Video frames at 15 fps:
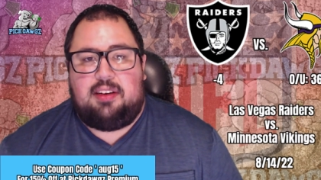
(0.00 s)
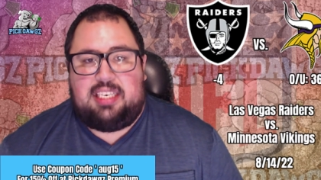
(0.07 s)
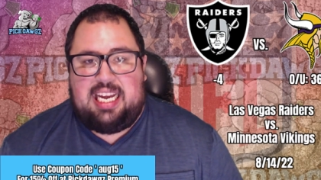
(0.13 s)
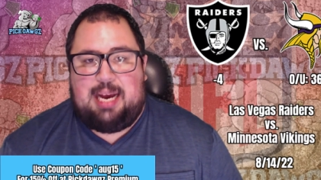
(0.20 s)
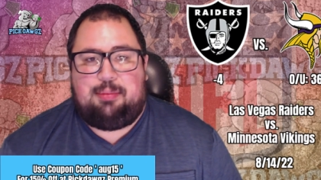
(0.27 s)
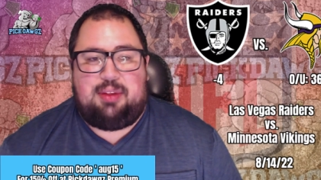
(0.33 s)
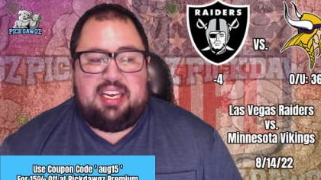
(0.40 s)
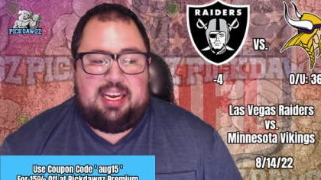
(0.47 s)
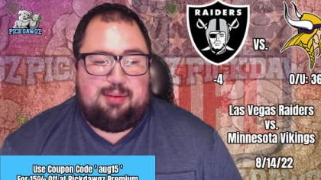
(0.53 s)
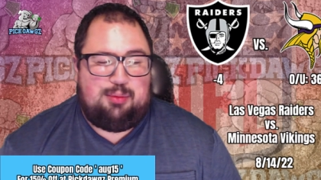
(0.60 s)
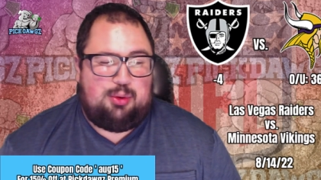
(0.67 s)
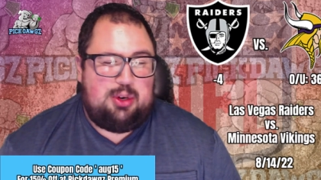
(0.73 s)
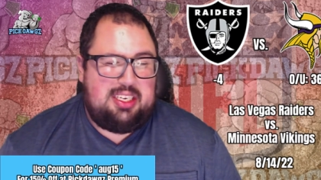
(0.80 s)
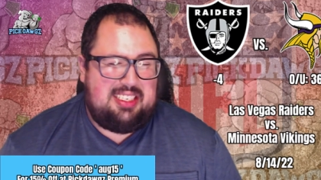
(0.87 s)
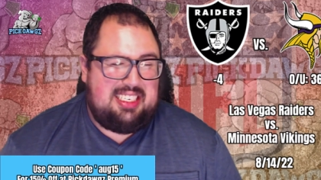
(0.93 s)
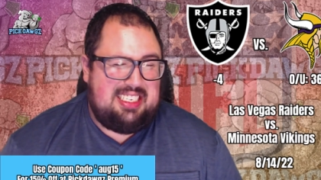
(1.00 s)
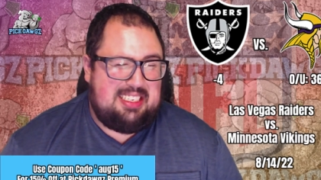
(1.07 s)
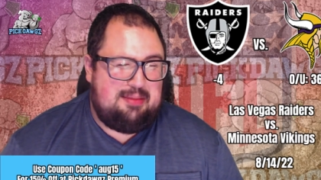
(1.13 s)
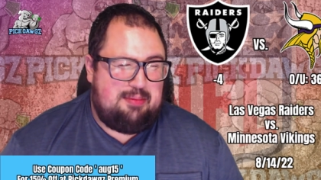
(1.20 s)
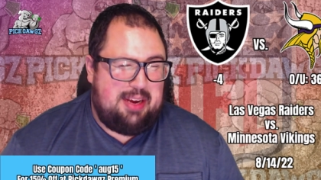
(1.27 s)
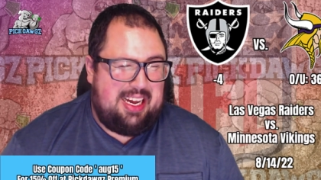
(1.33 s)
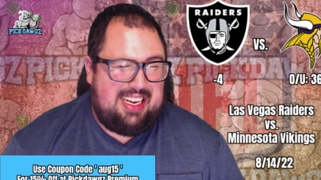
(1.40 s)
depth in
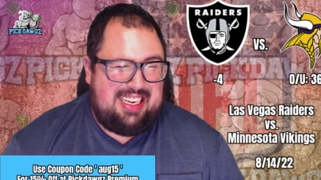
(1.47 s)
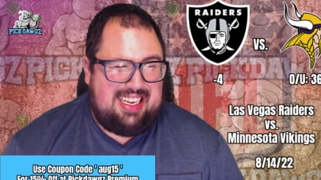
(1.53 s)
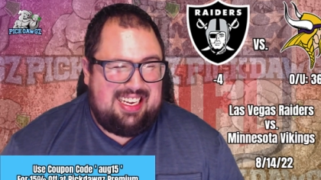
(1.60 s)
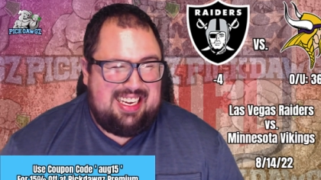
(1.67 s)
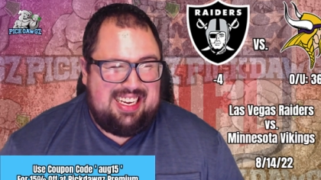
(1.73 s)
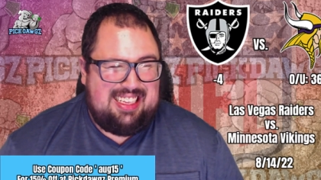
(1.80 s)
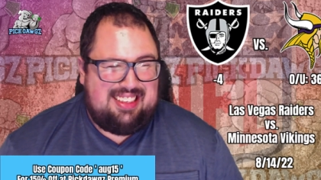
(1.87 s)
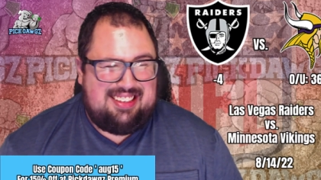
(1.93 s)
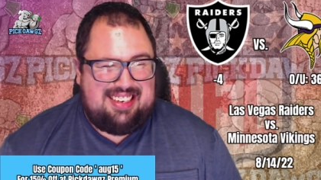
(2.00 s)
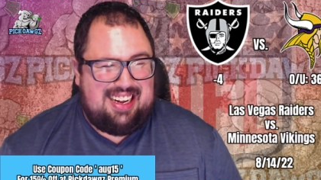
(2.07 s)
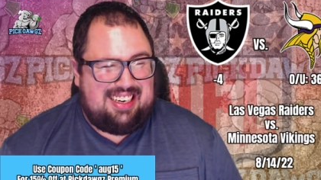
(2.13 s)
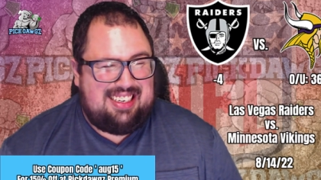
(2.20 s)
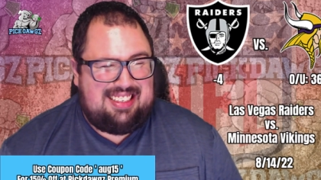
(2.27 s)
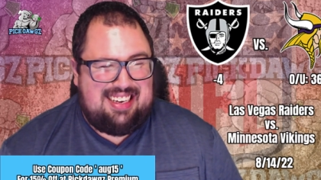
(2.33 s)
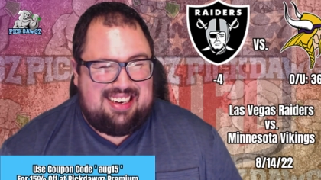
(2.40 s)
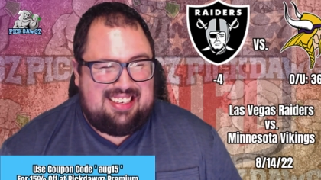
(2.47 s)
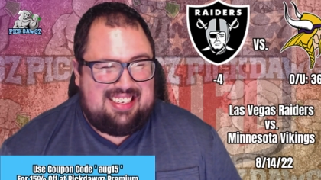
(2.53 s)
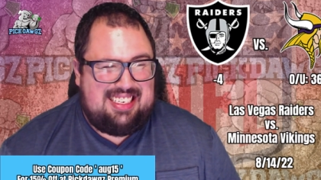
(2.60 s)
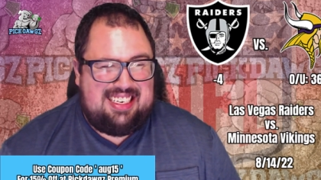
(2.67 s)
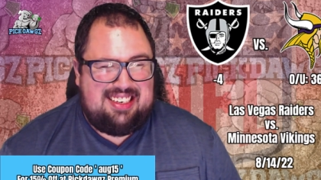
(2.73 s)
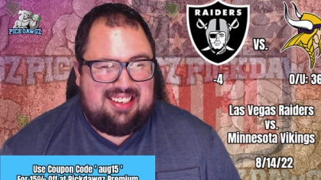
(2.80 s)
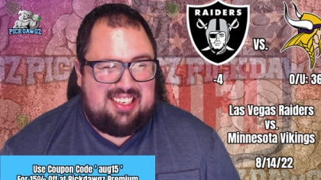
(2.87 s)
preseason betting. There's not a ton
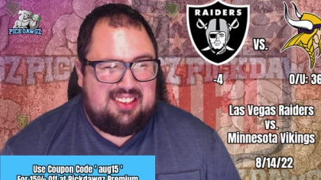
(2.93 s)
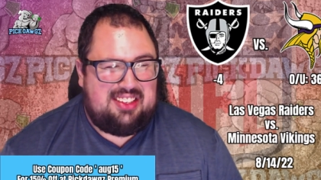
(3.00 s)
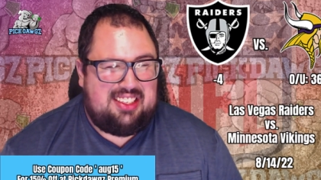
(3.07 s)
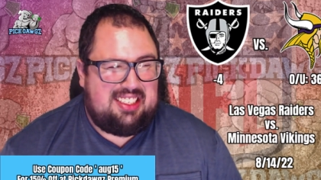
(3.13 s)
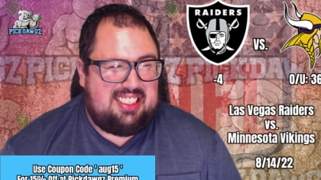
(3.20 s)
here. You know, the